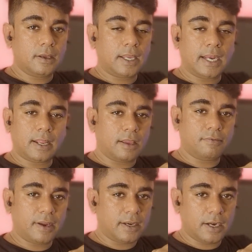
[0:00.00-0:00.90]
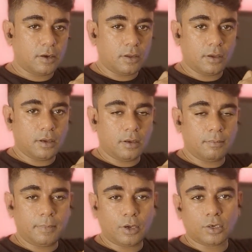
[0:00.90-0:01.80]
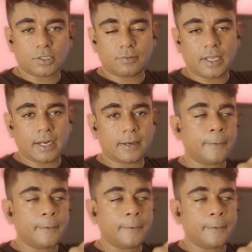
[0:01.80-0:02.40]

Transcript: getting affected because of that.